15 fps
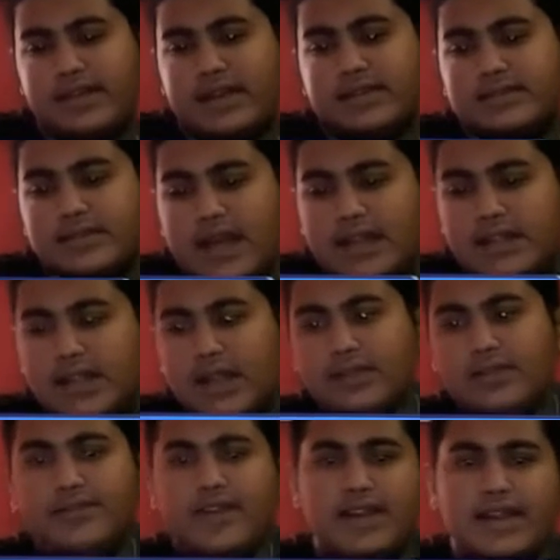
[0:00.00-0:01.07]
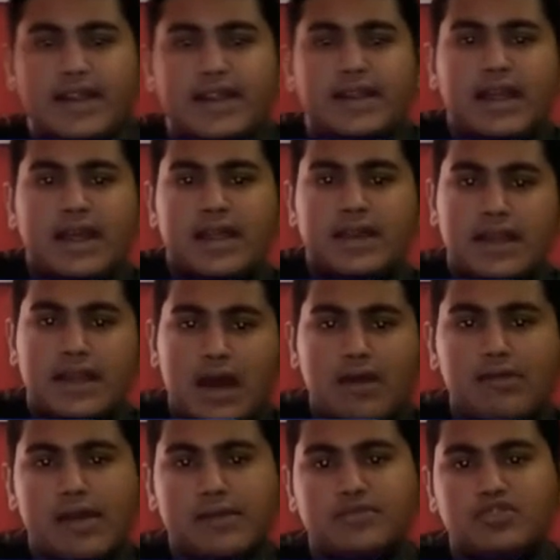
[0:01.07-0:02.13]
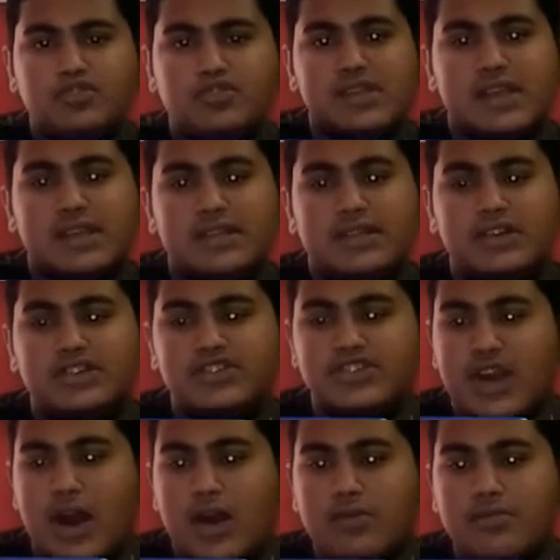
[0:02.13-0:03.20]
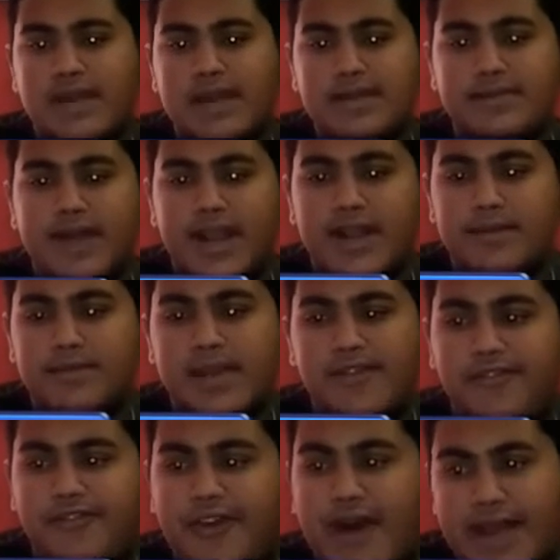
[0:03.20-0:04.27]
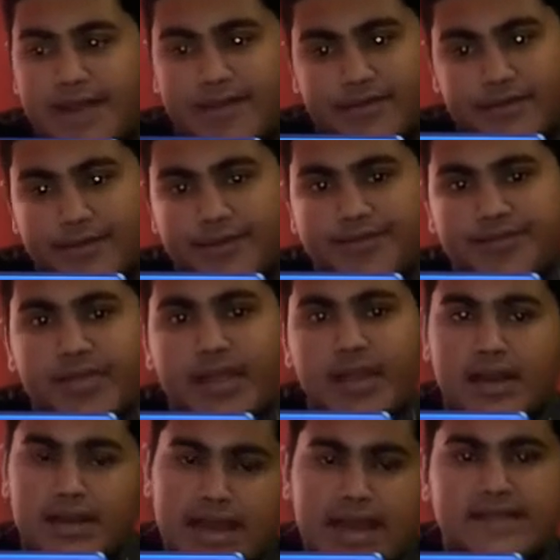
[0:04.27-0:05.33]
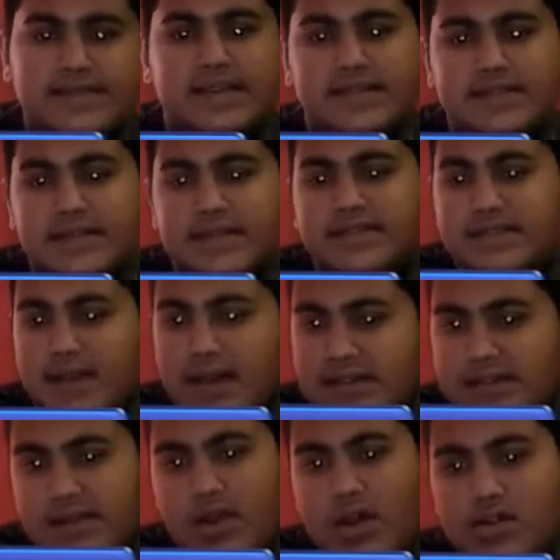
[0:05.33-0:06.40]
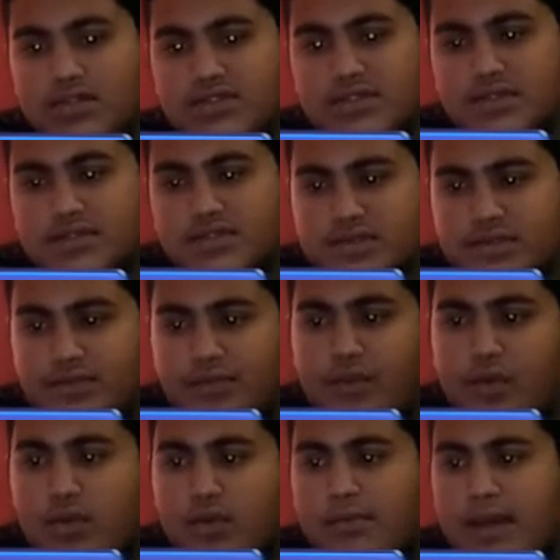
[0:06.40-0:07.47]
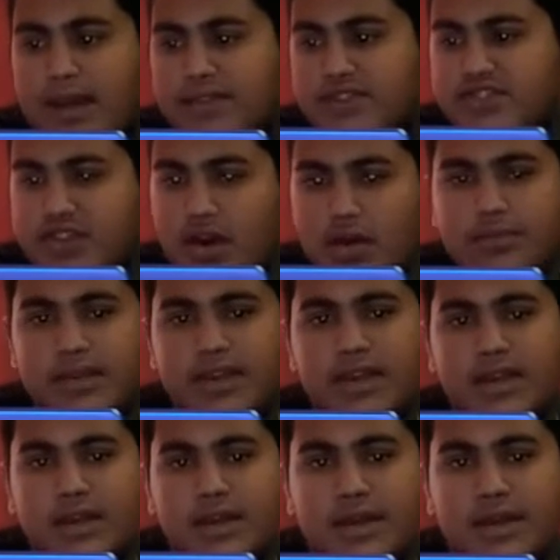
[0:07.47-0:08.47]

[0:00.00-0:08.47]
yes, 9000 variant, now I am choosing the Xiaomi Redmi 5. Yes, this is just launched phone by the Xiaomi,